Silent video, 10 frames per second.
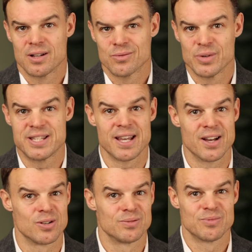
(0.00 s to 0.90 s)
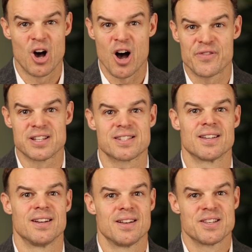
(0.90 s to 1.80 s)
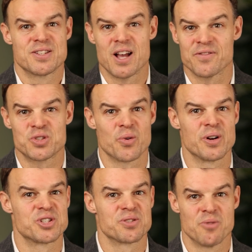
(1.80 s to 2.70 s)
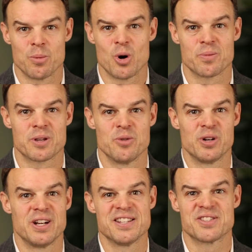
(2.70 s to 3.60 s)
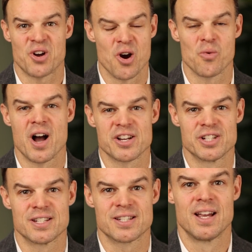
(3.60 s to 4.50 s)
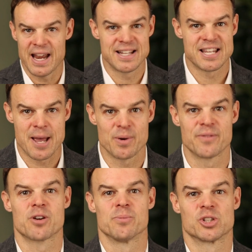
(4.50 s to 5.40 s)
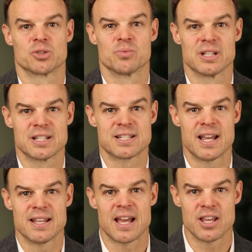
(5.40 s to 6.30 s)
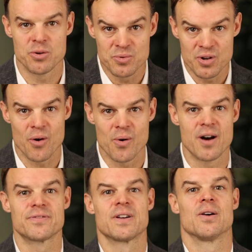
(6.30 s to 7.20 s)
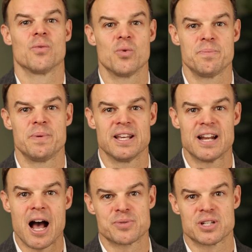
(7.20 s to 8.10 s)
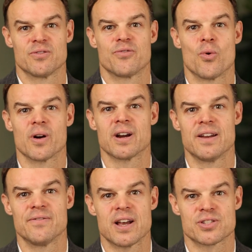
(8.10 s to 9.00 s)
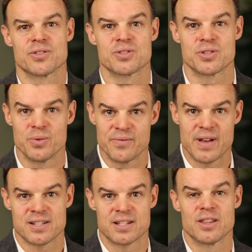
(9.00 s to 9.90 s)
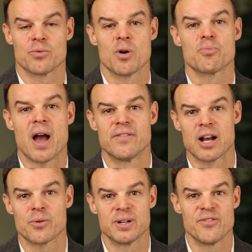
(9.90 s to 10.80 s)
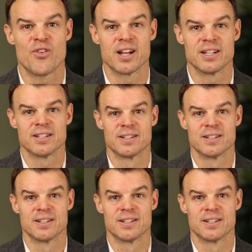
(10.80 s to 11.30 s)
retail, office, self-storage, mobile home communities, car washes, any type of commercial real estate that you know of would be an option for investors to invest in through a private equity fund.